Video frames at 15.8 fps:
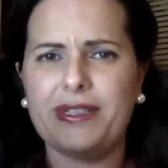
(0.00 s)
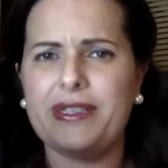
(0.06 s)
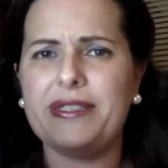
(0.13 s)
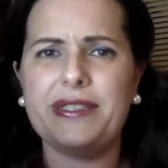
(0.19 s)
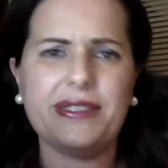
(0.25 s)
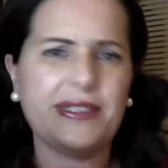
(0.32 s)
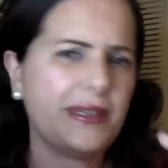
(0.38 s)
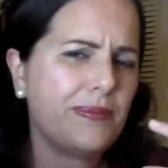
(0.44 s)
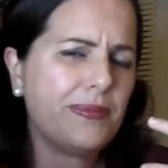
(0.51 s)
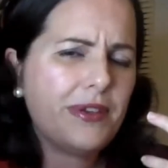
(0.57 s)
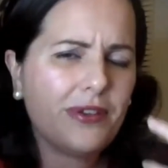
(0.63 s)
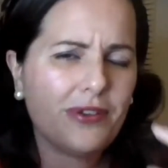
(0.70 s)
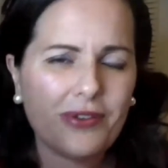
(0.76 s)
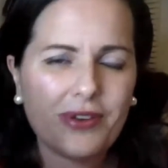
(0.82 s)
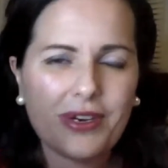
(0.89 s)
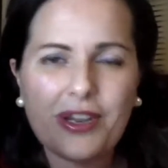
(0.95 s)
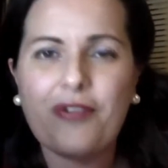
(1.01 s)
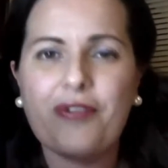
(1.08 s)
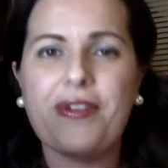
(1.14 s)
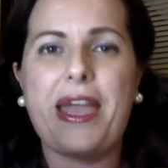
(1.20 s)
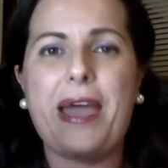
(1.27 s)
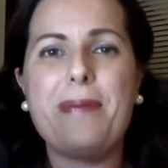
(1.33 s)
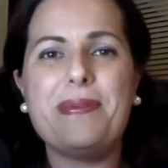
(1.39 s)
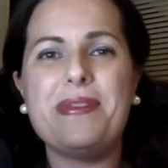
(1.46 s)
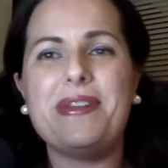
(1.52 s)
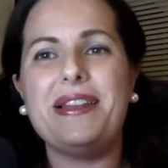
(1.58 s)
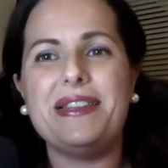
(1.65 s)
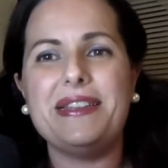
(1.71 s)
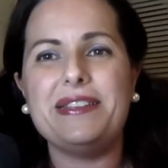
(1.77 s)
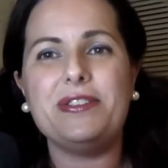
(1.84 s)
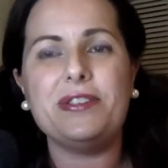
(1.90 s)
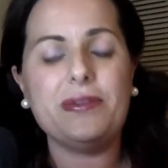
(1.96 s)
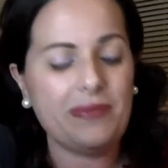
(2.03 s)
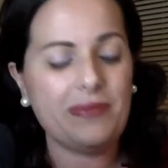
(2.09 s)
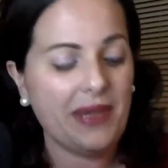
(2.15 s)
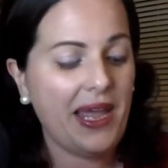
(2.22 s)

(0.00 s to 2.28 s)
This is the beauty of capitalism.